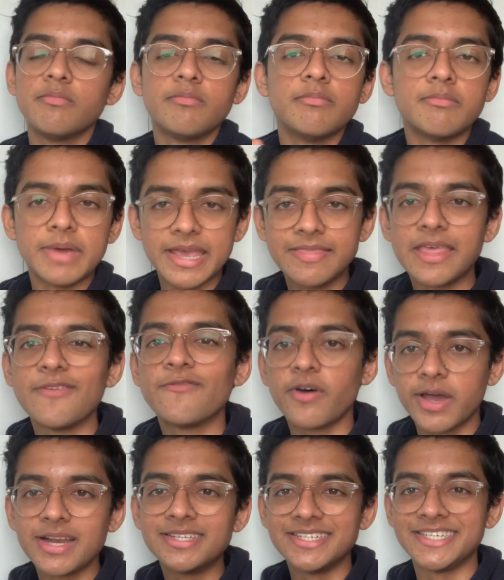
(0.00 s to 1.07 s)
make their
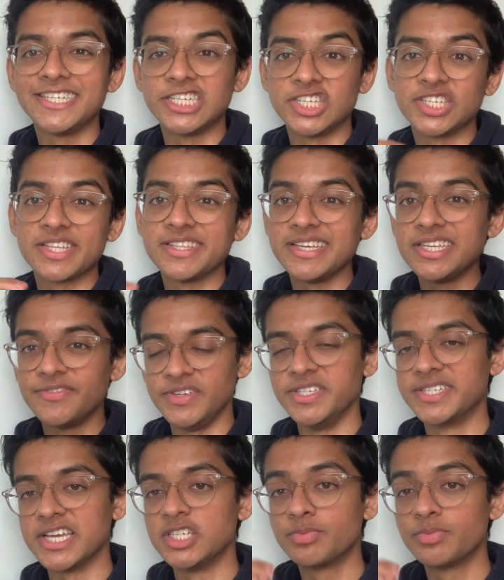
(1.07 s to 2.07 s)
final decisions at the interview stage.